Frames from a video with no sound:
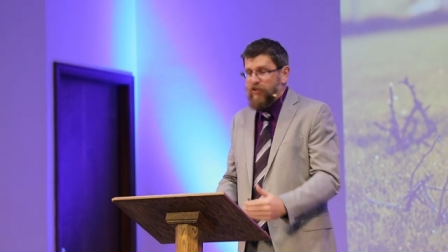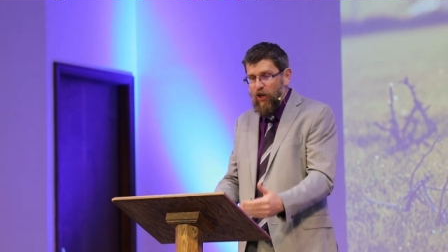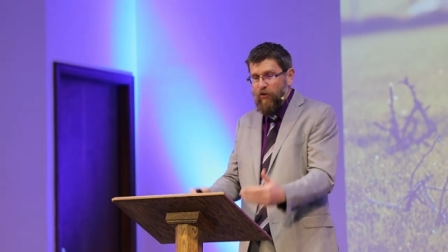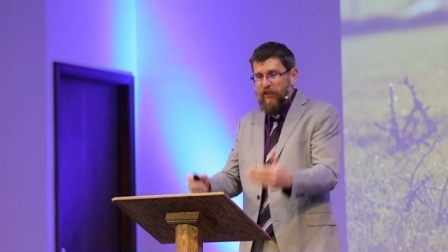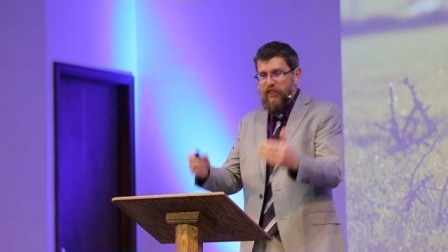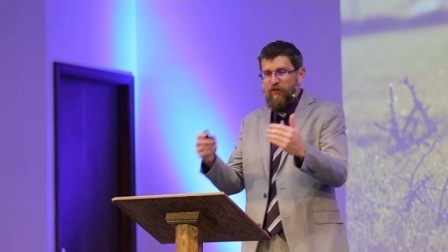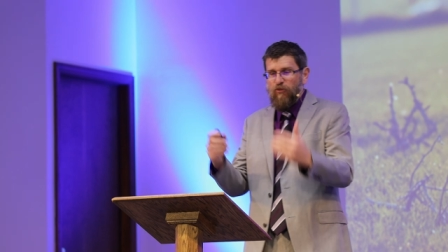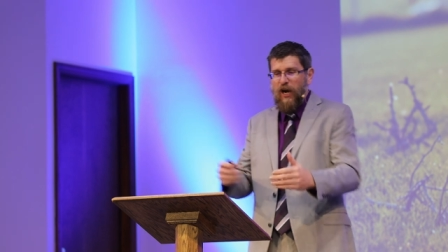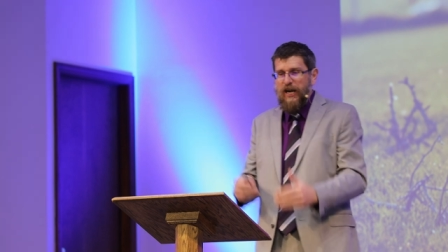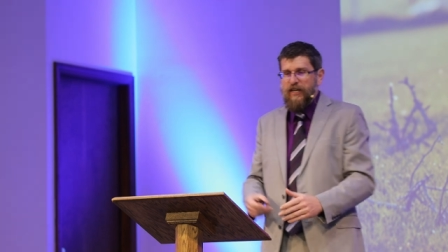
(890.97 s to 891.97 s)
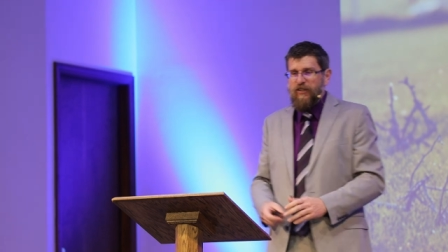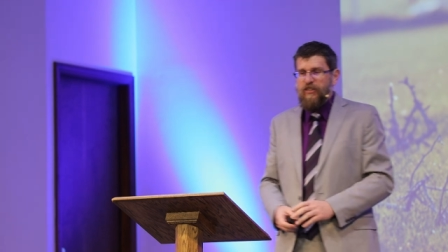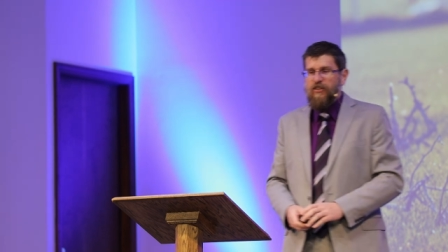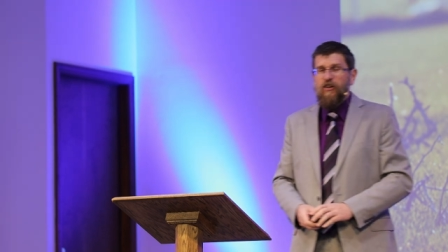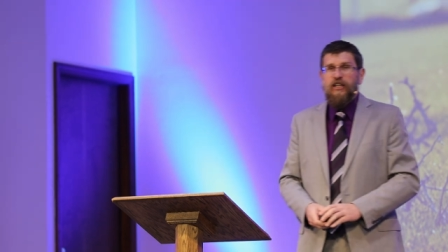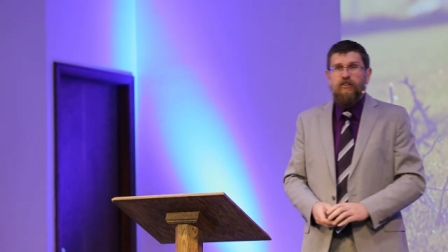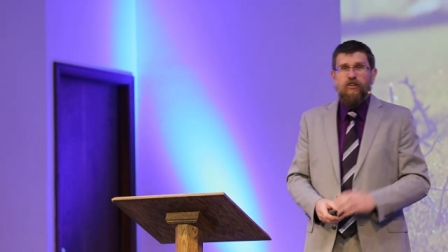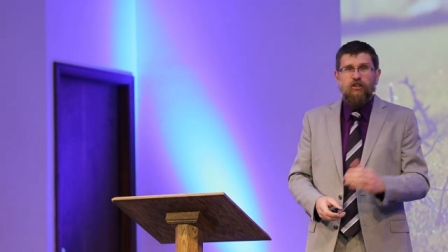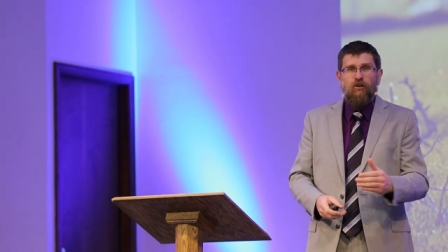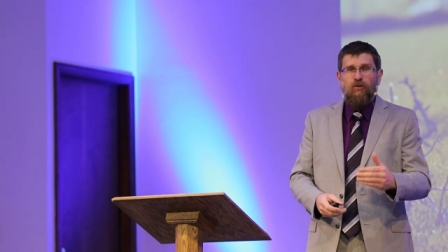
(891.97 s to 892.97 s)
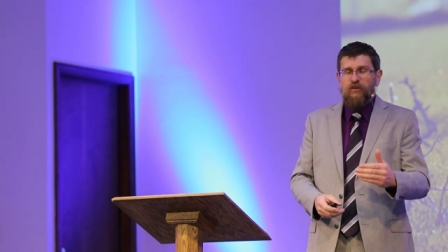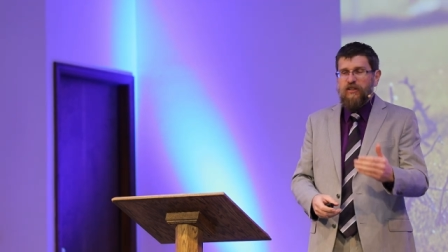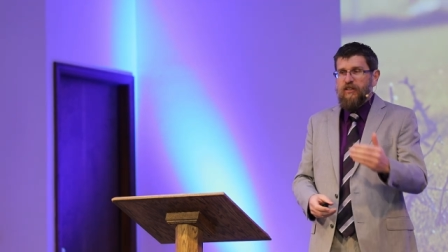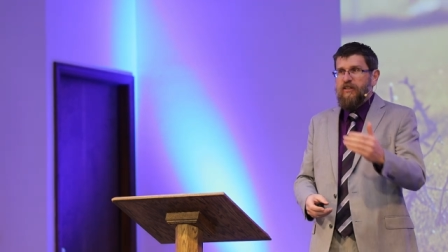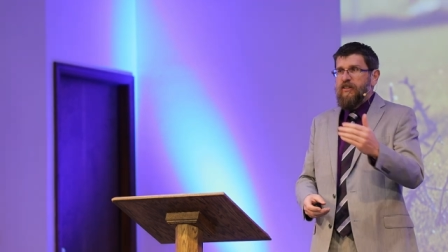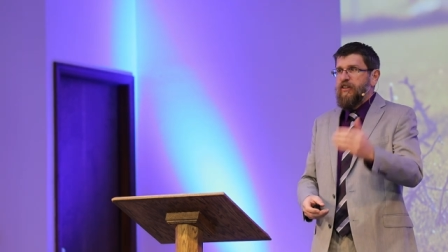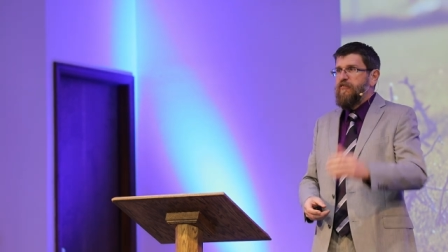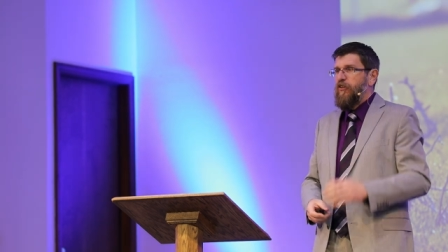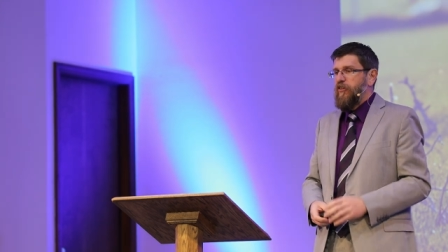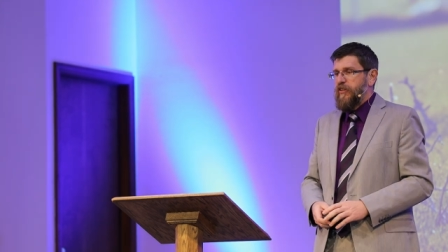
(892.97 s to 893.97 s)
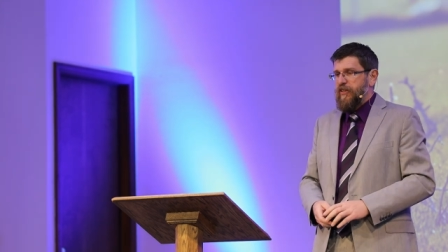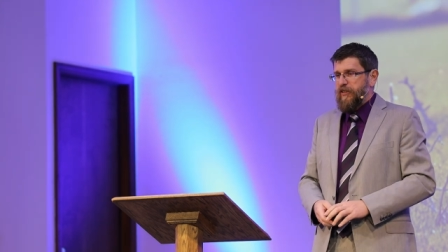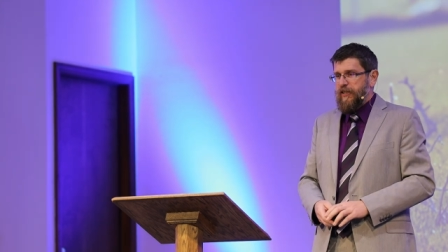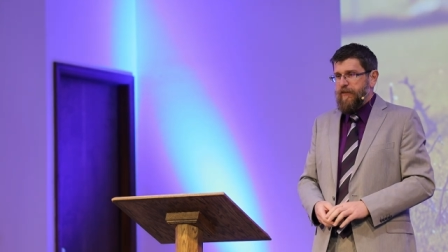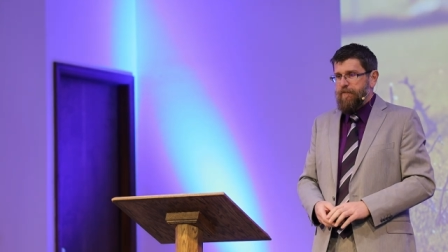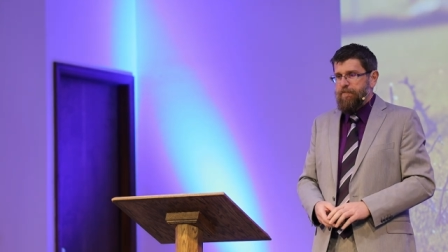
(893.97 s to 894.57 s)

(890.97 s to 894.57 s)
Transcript: lowly, and riding on a donkey, on a colt, full of a donkey.